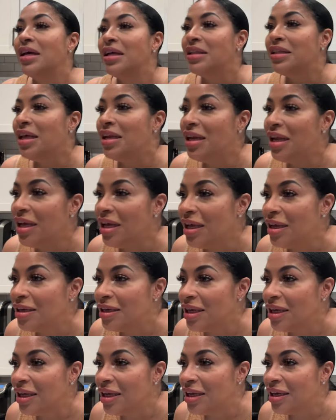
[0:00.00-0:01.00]
The love,
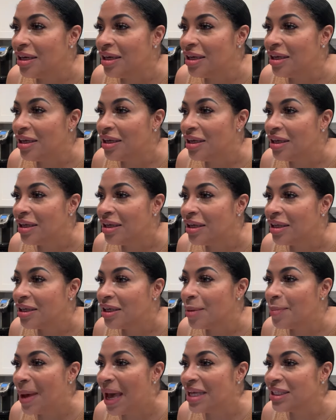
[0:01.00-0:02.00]
love, the
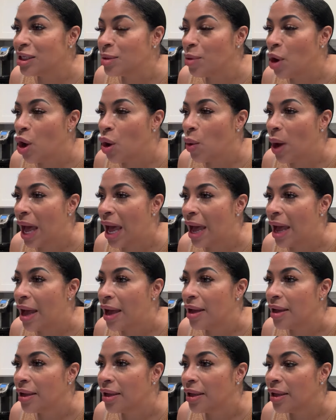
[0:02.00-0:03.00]
basketball Why?
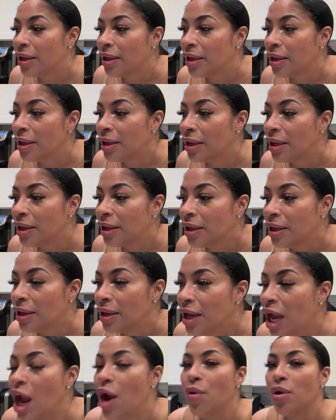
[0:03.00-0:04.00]

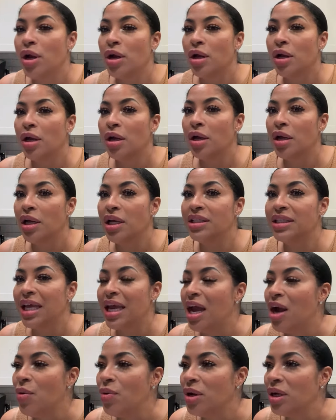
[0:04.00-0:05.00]
Eric, is it
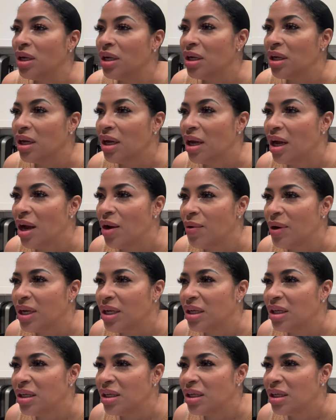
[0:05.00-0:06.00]
Eric?
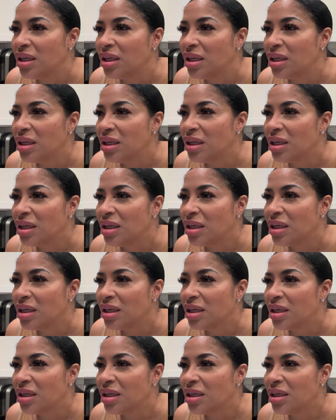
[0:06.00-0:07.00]
Erica?
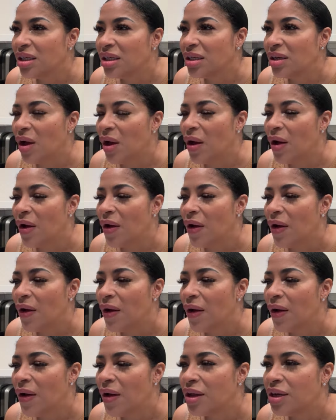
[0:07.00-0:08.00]
No.
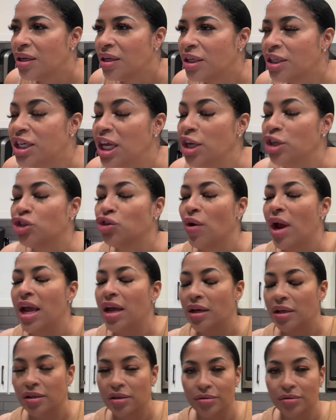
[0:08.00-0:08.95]
D Draya.